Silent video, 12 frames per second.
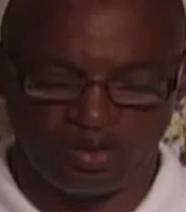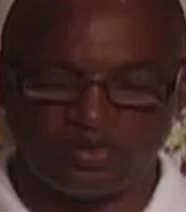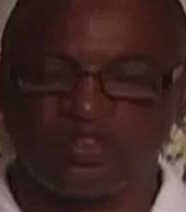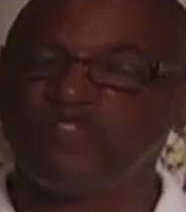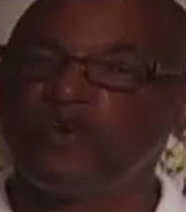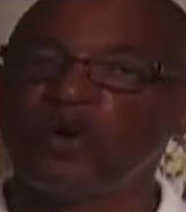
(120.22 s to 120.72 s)
who
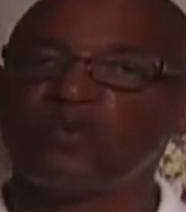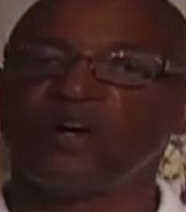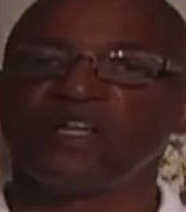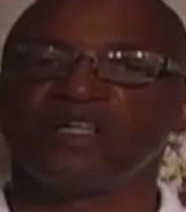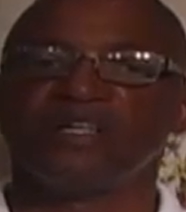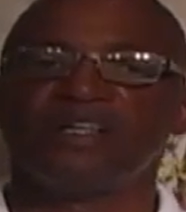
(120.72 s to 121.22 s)
was the
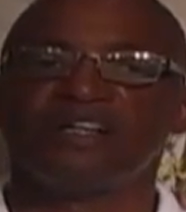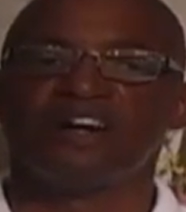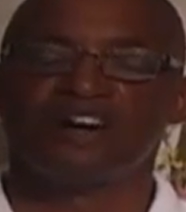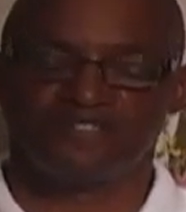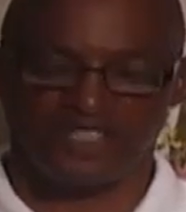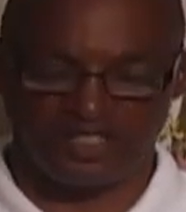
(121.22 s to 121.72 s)
forerunner
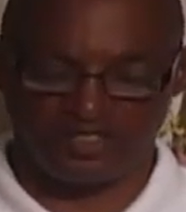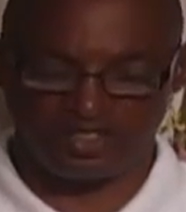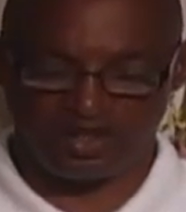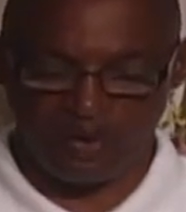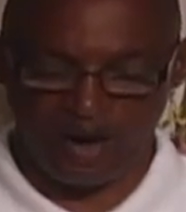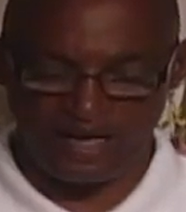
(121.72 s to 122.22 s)
of
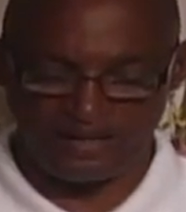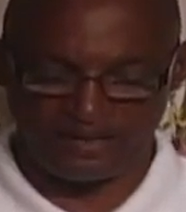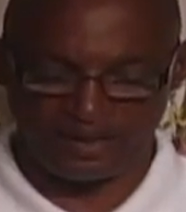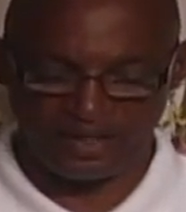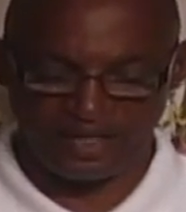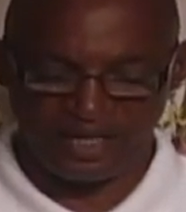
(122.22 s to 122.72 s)
Jesus
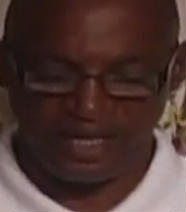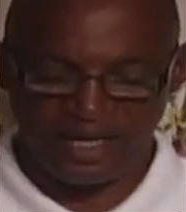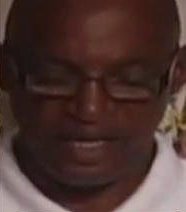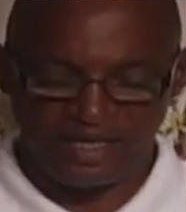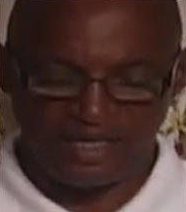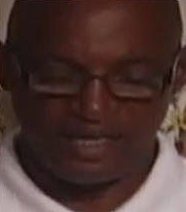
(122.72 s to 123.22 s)
Christ.
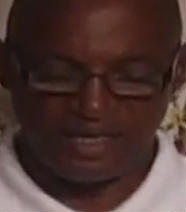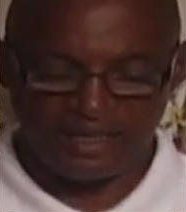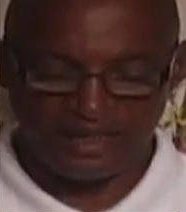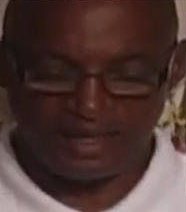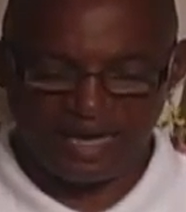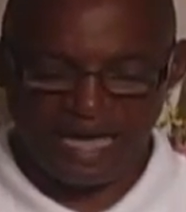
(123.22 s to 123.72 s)

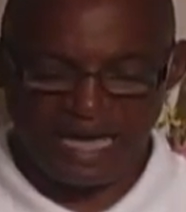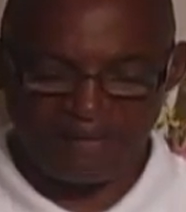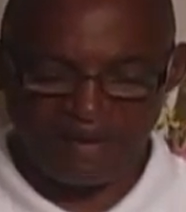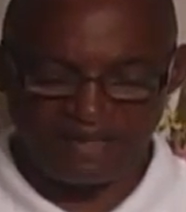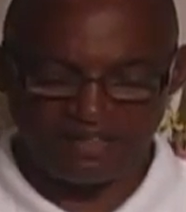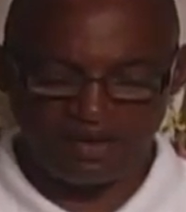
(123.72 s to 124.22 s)
He
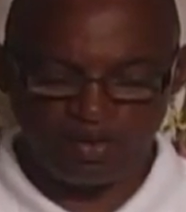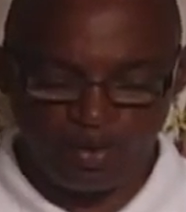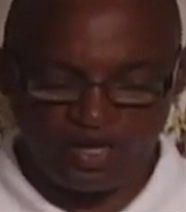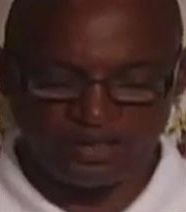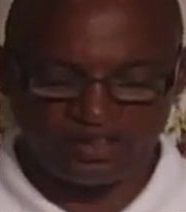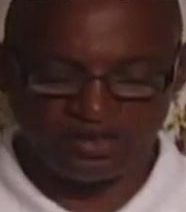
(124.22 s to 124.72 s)
came as a
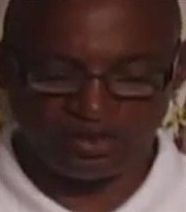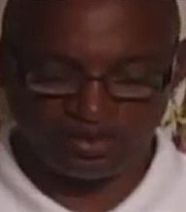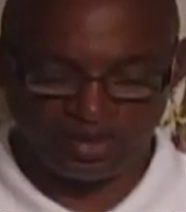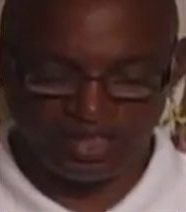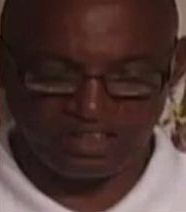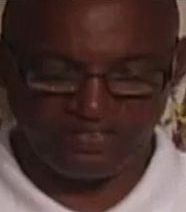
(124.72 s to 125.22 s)
witness to
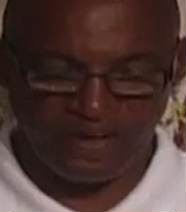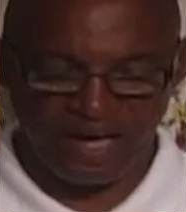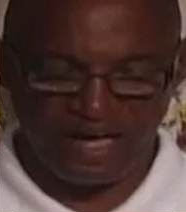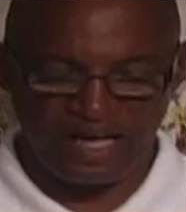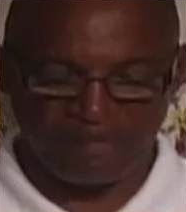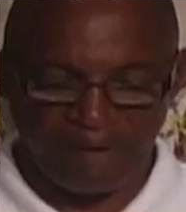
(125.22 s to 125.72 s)

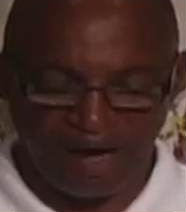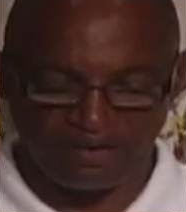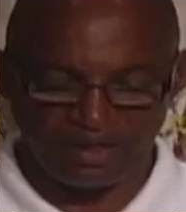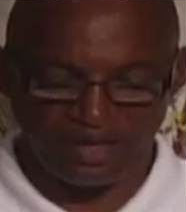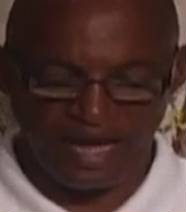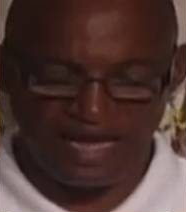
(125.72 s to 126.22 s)
testify
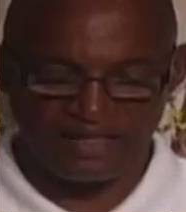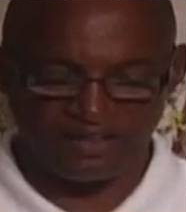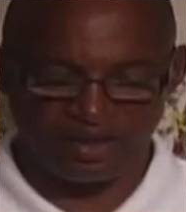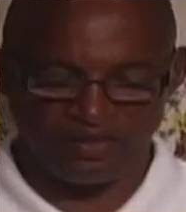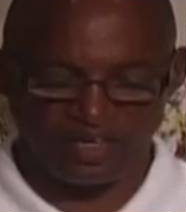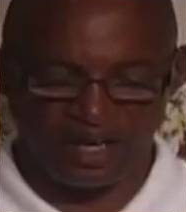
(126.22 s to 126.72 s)
about the light
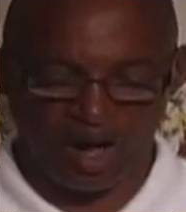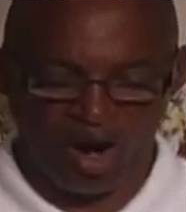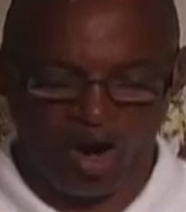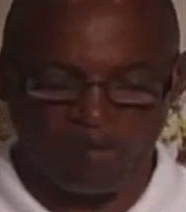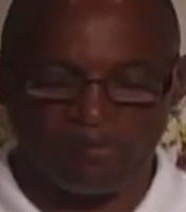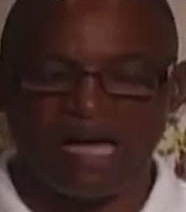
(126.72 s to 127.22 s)
so that
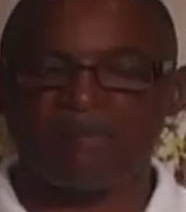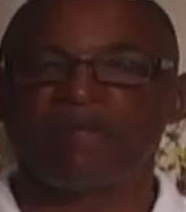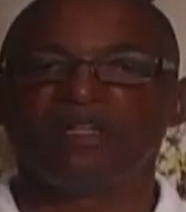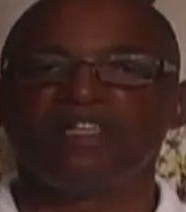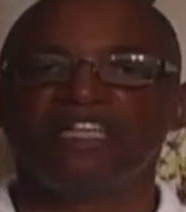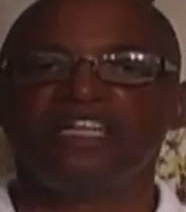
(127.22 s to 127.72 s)
all might
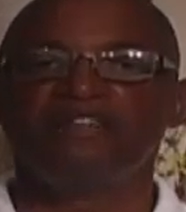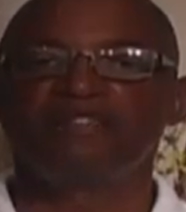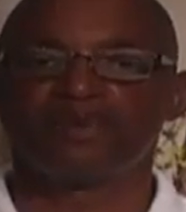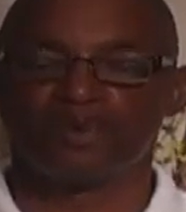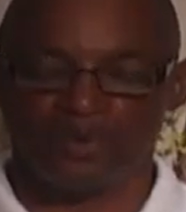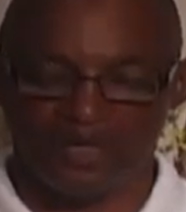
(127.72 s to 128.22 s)

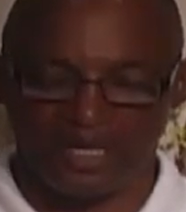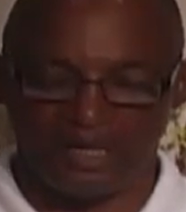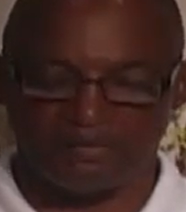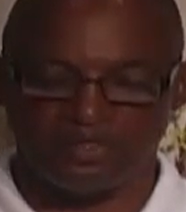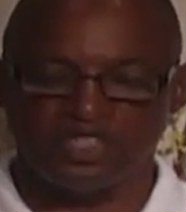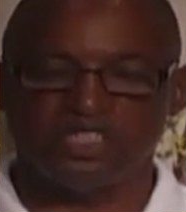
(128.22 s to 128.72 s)
believe through
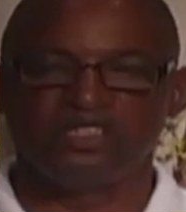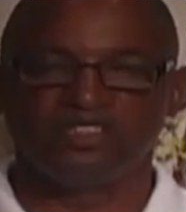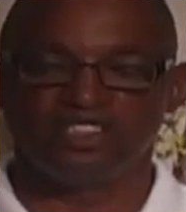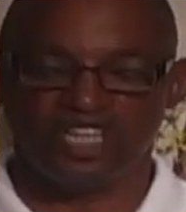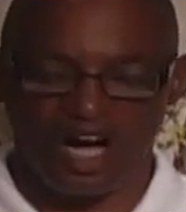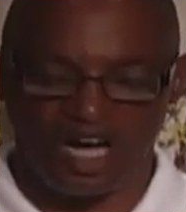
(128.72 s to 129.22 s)
him.
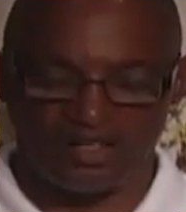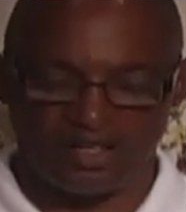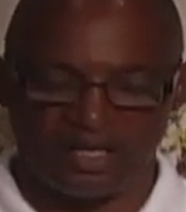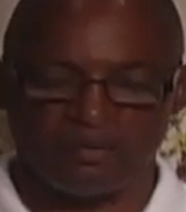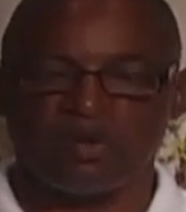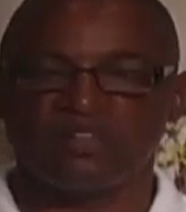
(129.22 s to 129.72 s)
G- John
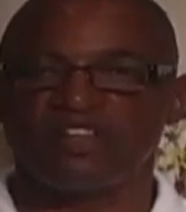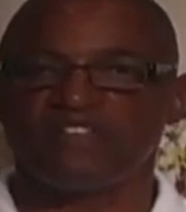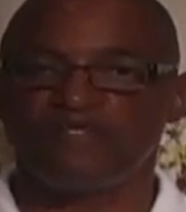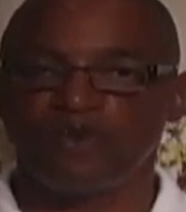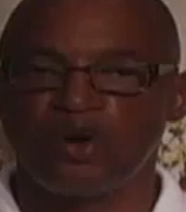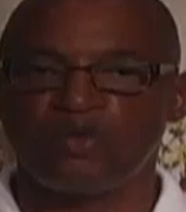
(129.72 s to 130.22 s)
then was a
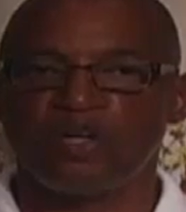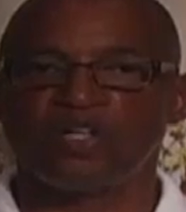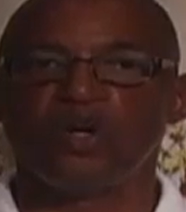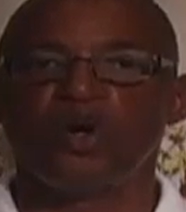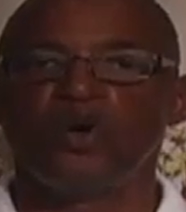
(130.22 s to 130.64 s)
forerunner